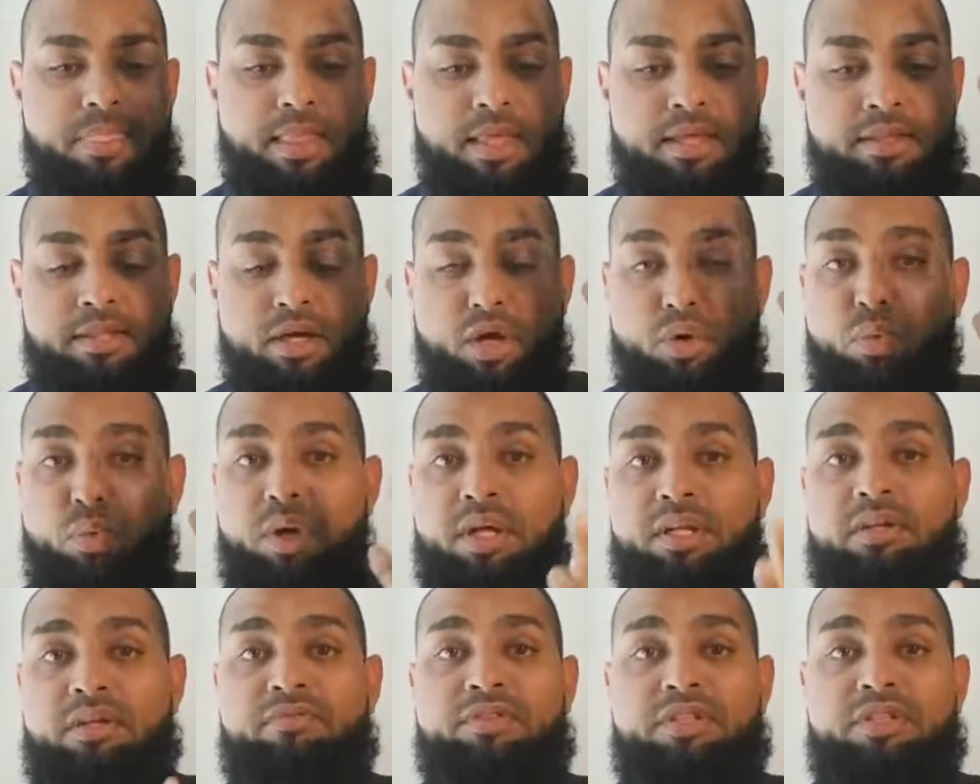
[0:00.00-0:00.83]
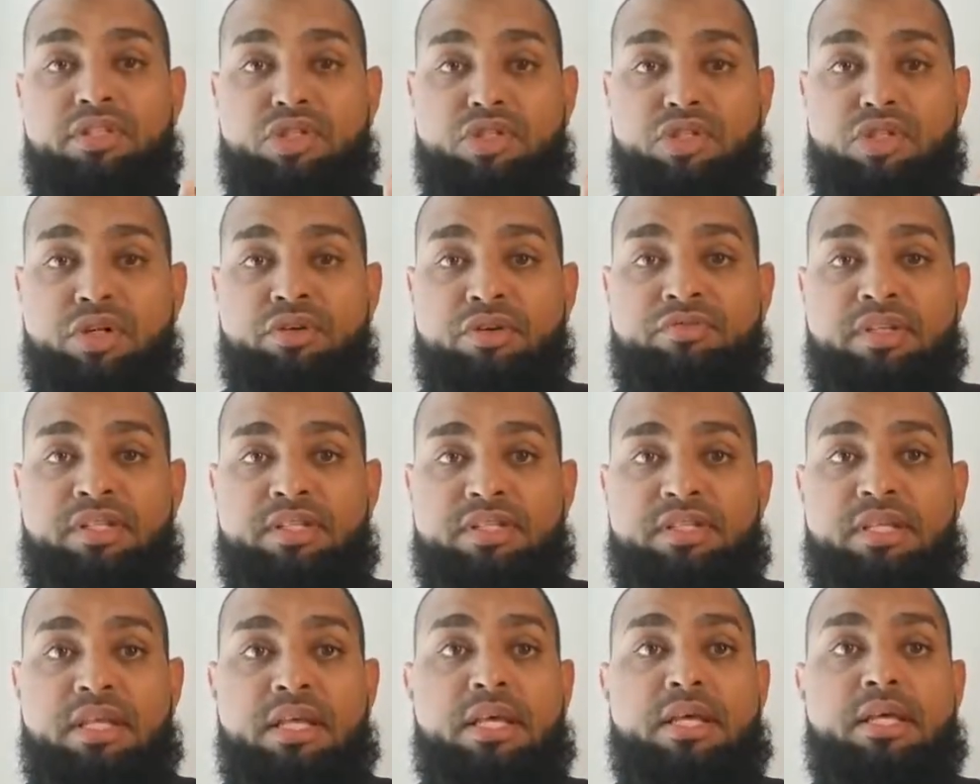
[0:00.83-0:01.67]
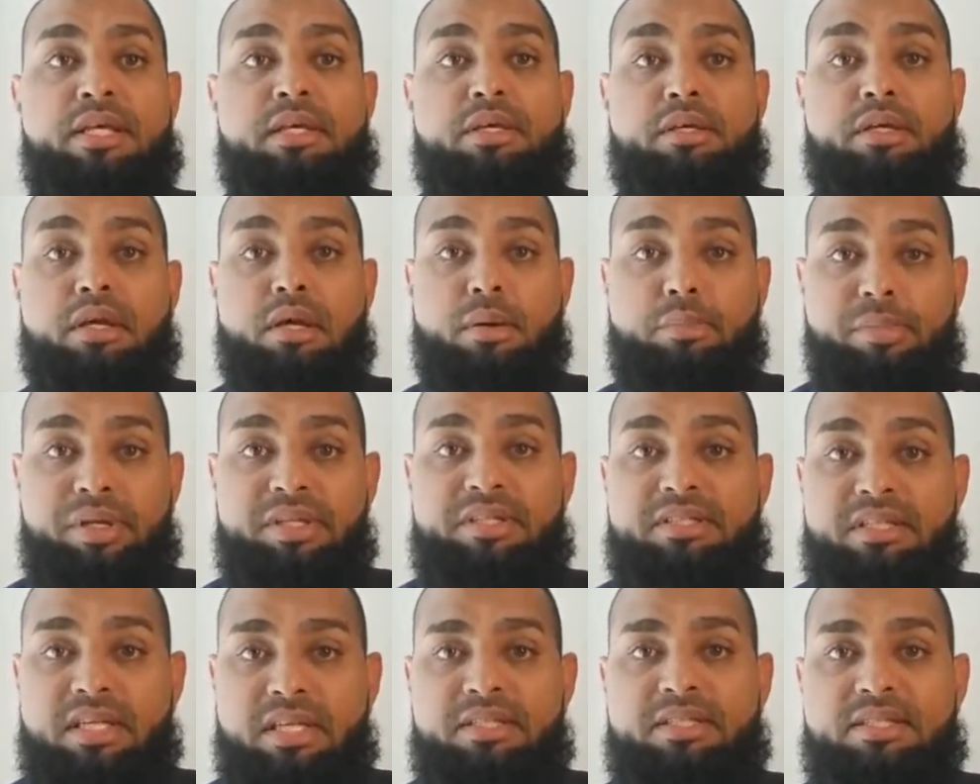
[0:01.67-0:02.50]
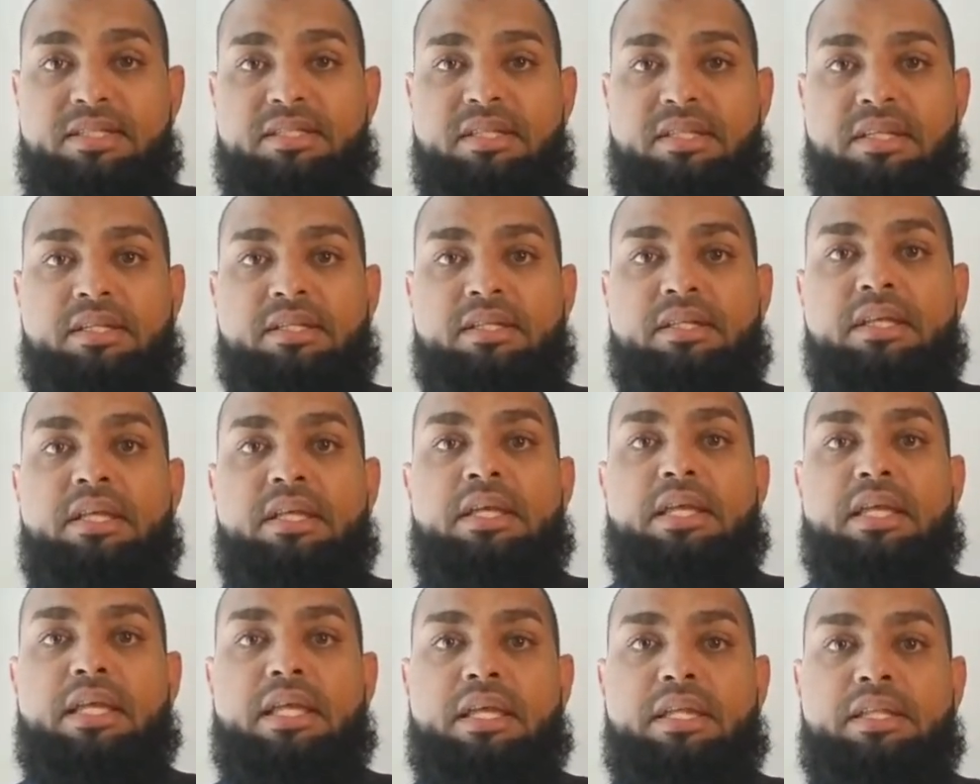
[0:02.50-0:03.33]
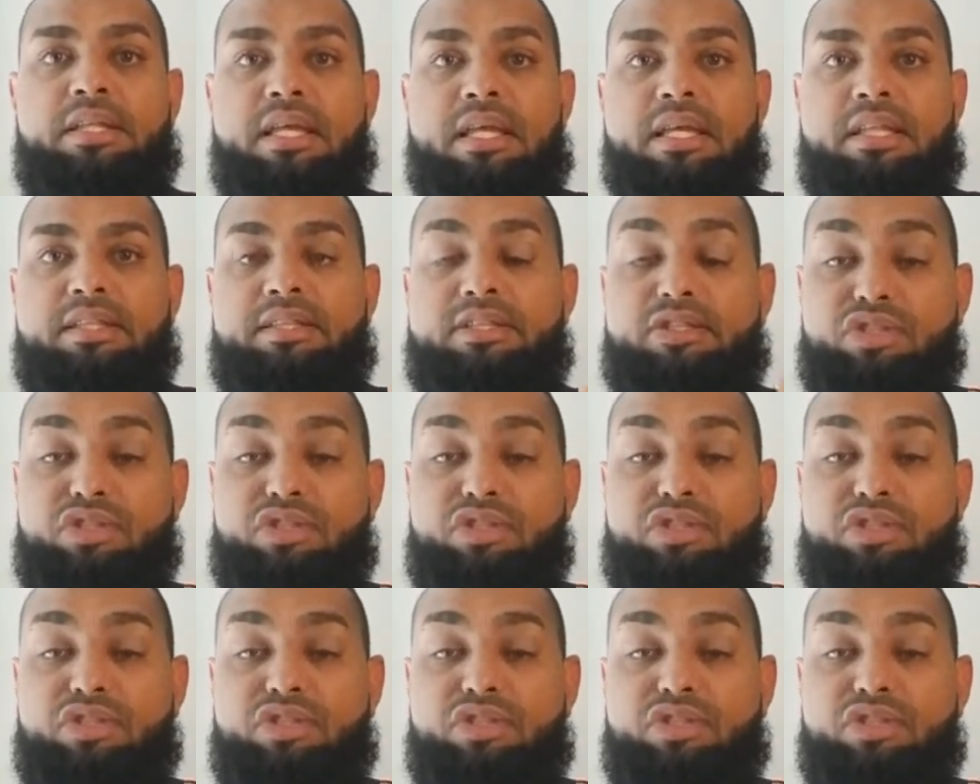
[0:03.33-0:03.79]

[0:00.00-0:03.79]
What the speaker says: That one of the servants commits a sin in